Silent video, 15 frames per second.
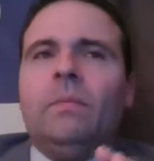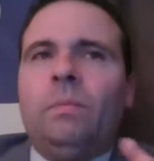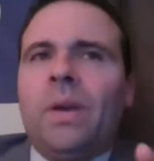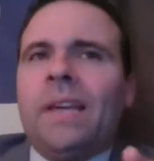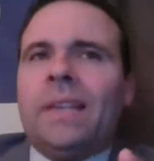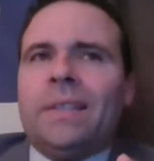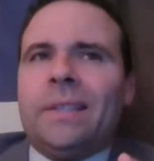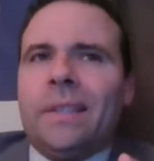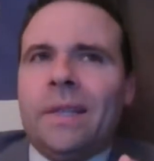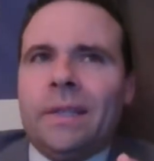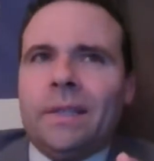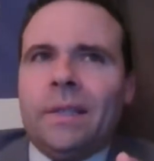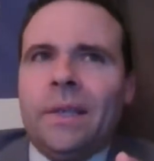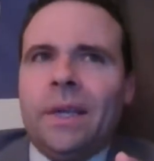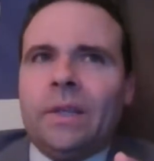Pick
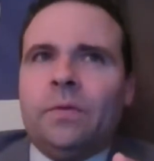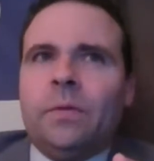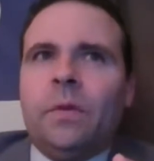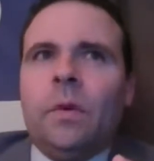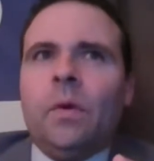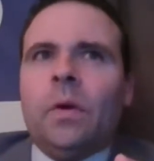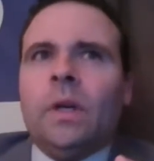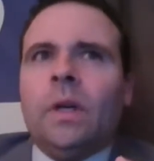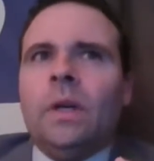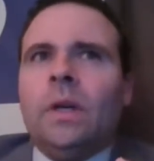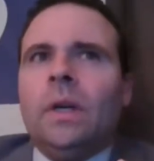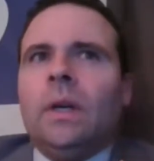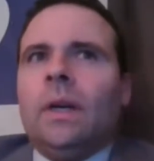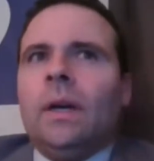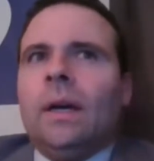6 against Florida.
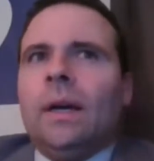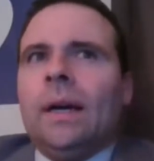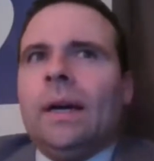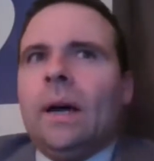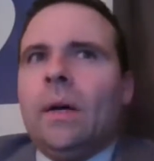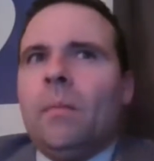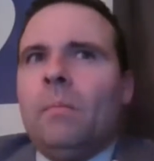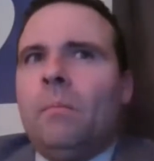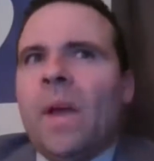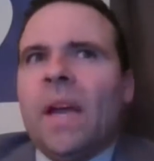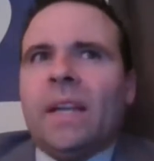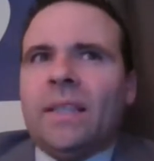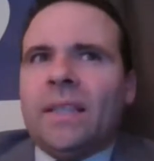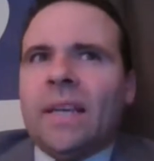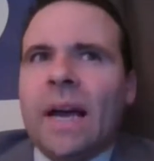
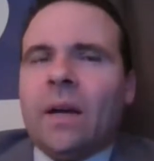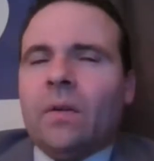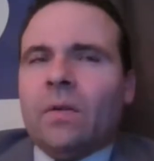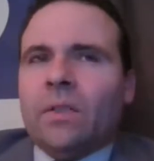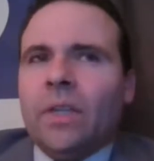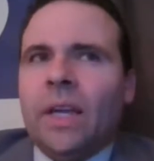Big tackles